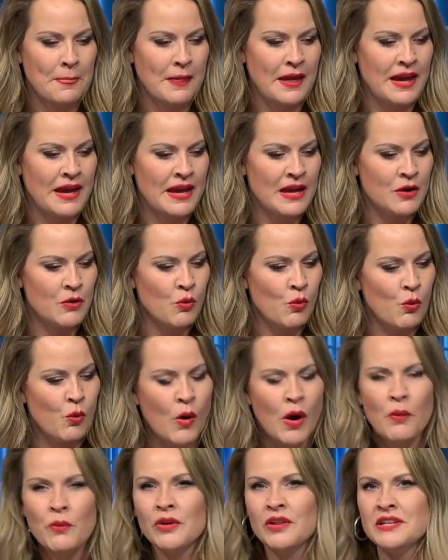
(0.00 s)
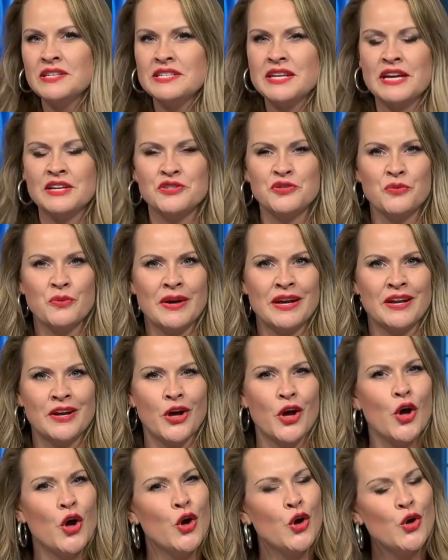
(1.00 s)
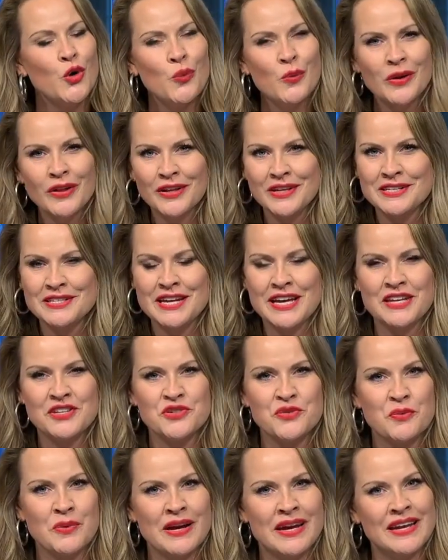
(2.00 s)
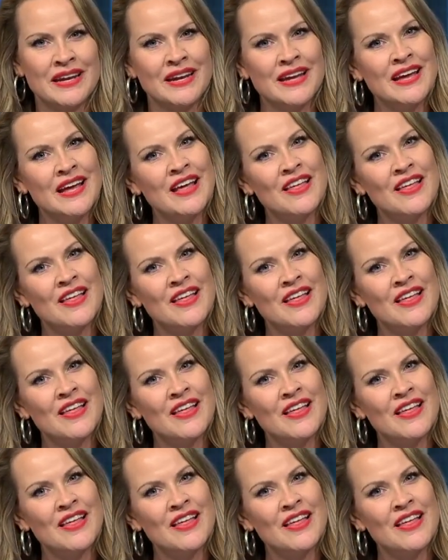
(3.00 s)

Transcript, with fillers: And what will it take to win? Who will it take to win?